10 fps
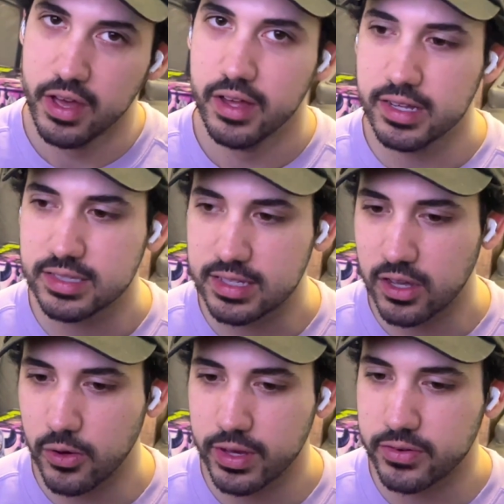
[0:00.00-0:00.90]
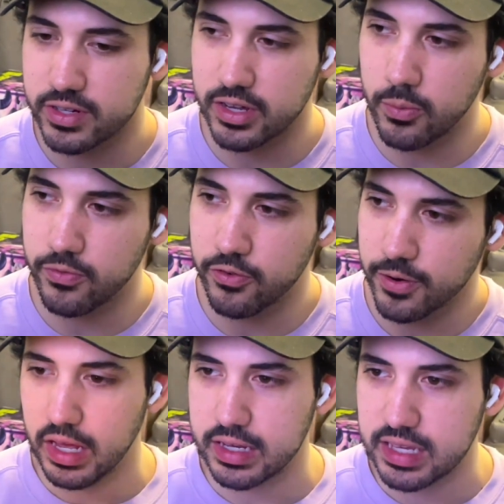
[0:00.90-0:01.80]
That's all we can really hope
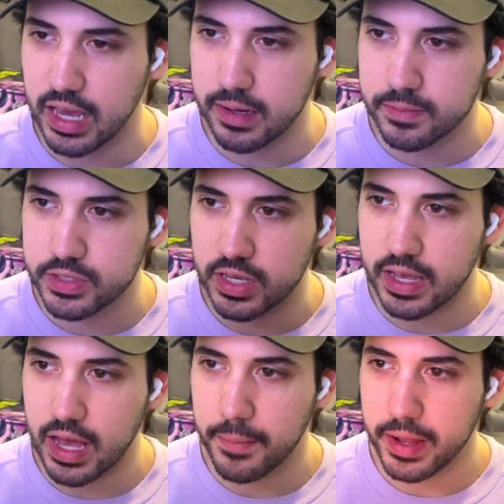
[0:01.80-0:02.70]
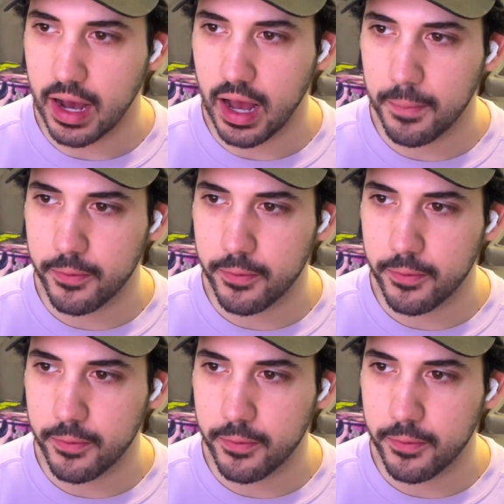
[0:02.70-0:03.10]
for. Exams coming up.